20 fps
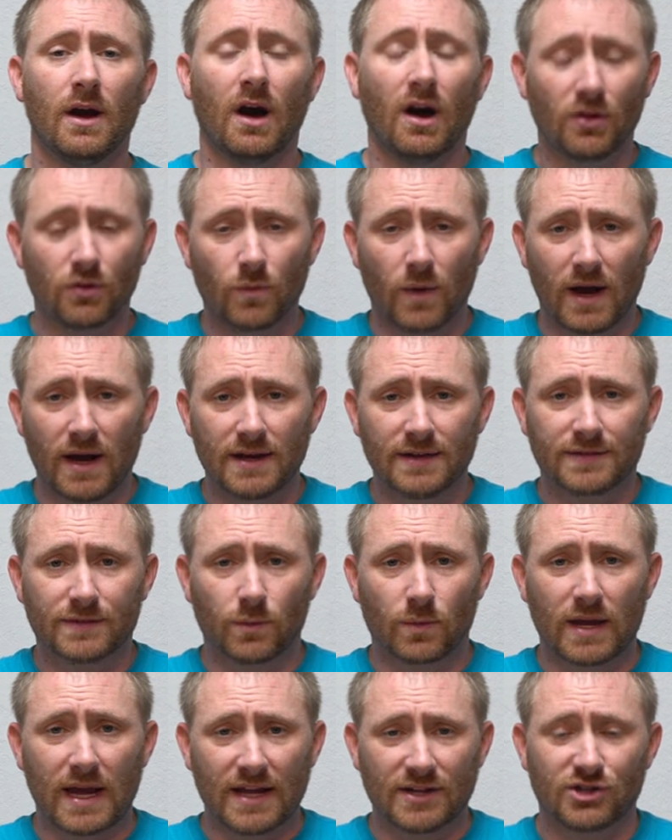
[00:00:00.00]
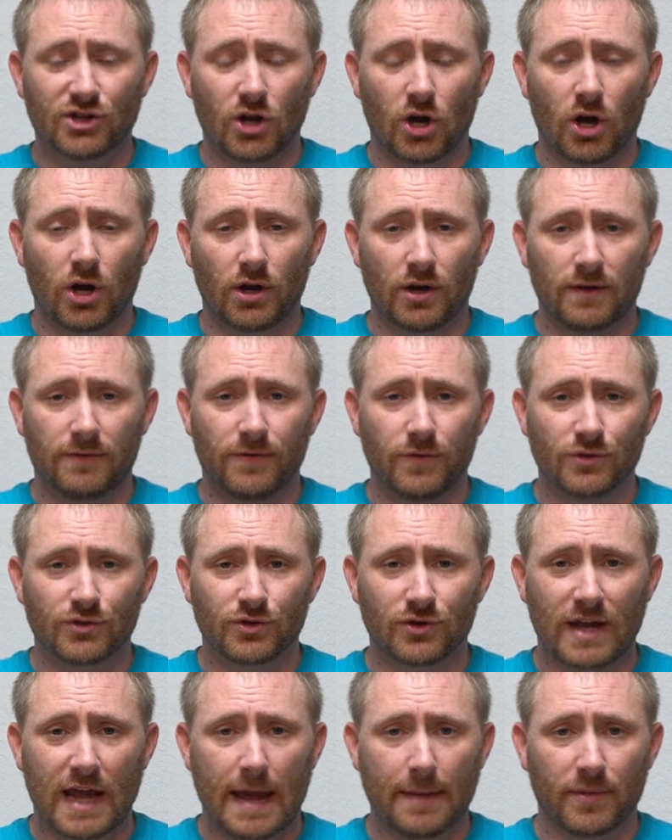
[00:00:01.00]
Otherwise, we'll catch you on a
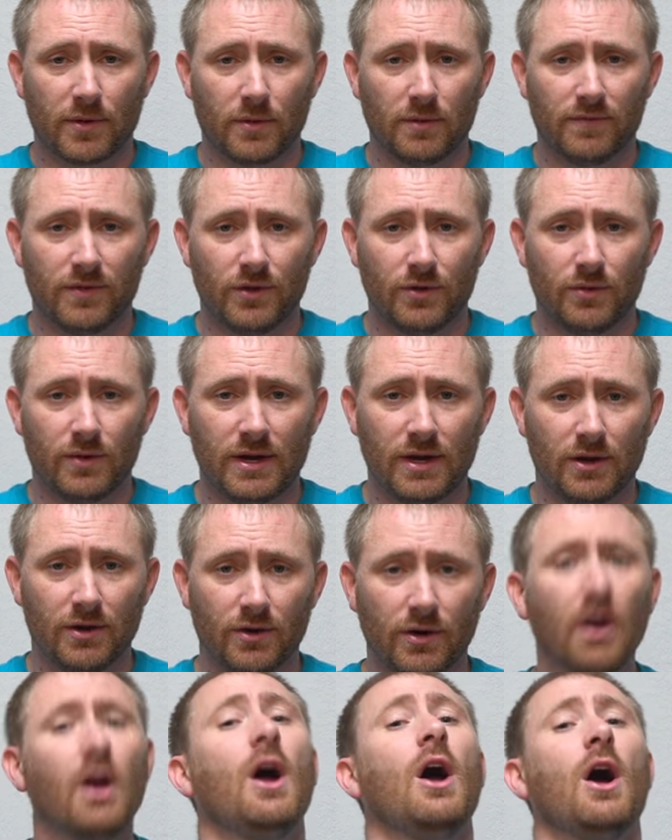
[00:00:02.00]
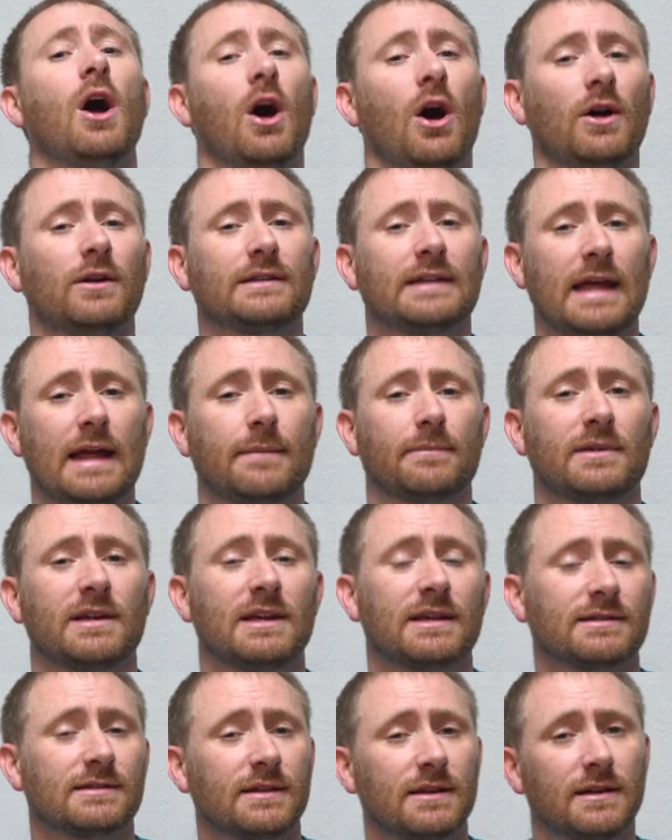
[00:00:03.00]
future camping review here on
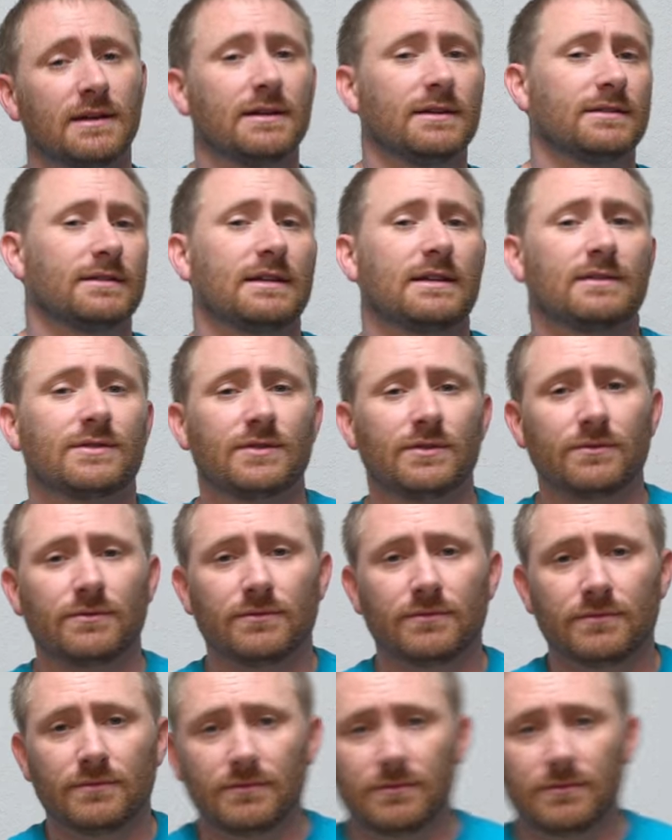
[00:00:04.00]
CampGeeks. See you soon.